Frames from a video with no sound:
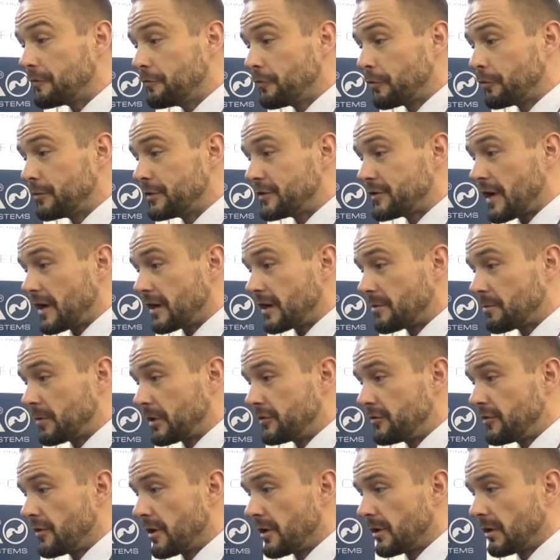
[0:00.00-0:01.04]
for recycling
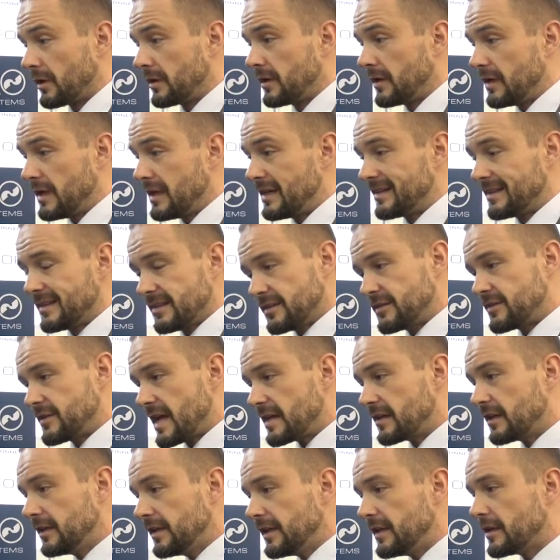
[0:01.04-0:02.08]
material
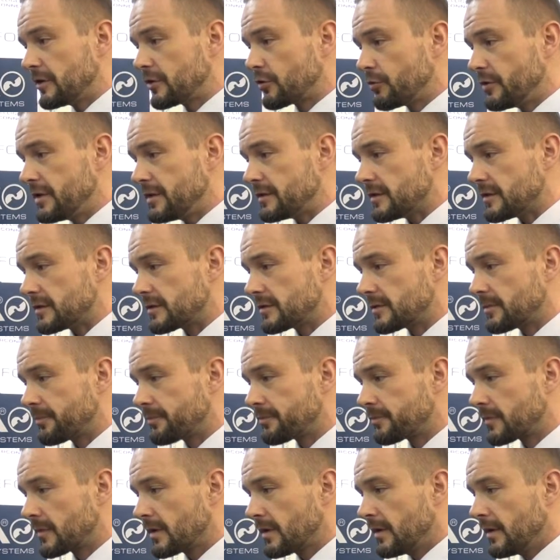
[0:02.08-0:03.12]
steadily increases.
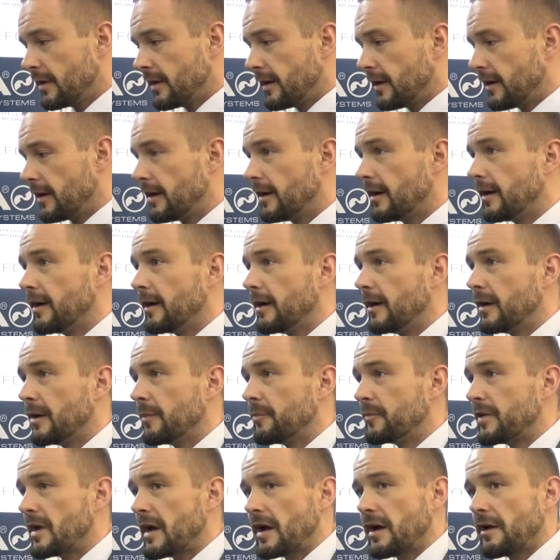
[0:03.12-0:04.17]

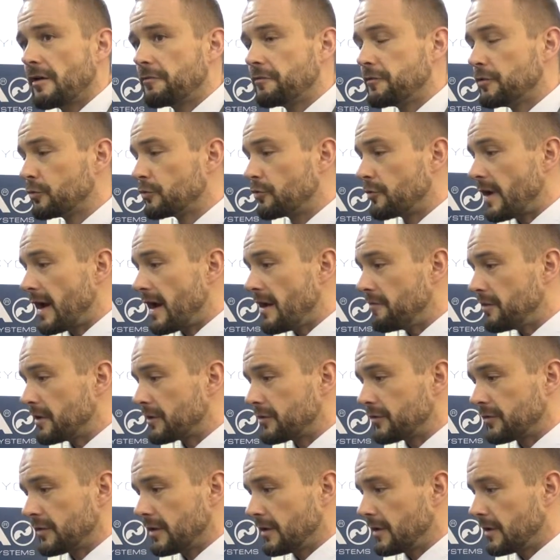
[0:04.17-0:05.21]
There are a few
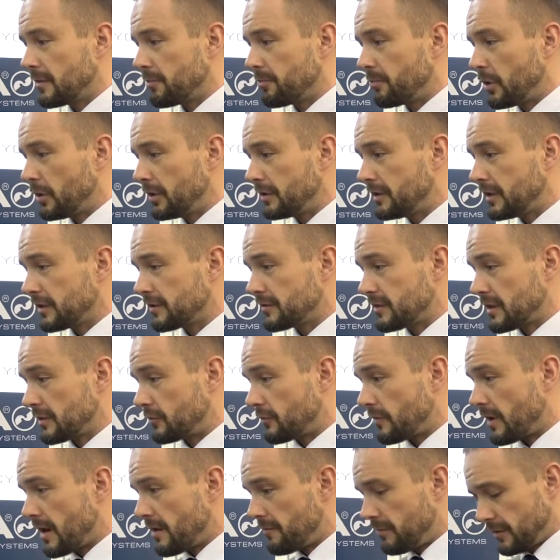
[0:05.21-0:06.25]
drivers, politics are
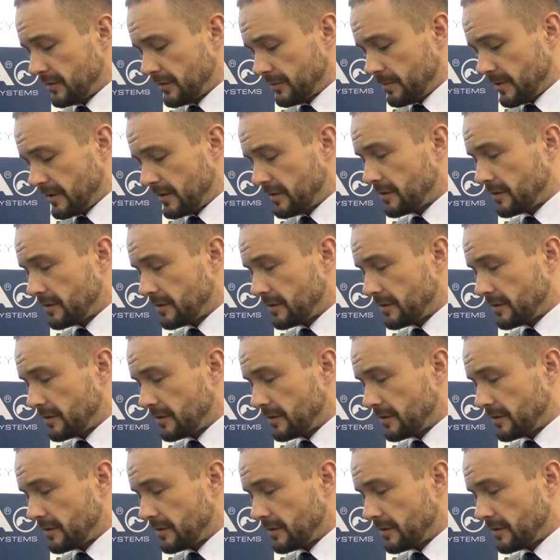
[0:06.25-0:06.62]
drivers, but